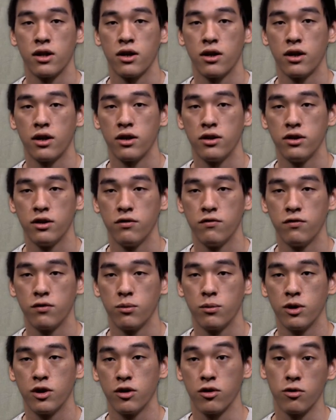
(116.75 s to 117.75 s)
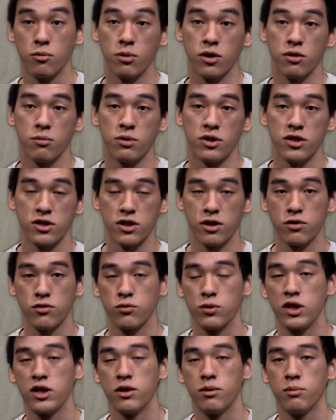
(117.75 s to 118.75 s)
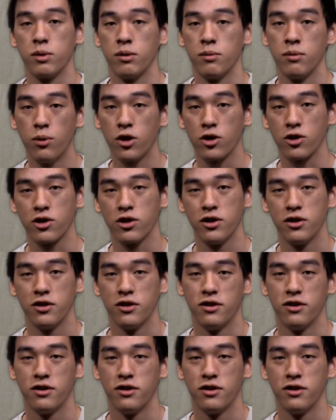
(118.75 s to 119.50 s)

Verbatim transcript: that I did for my little brother because I was reading him a book.